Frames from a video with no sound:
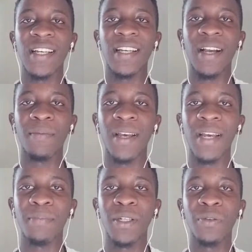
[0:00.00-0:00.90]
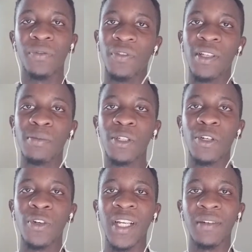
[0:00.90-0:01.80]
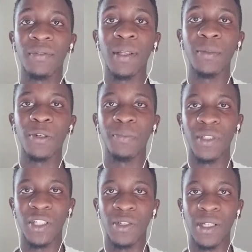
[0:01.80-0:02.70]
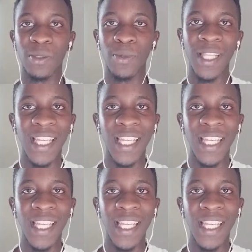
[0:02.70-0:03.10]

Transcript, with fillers: a, a, bit of film scoring and film composition as well.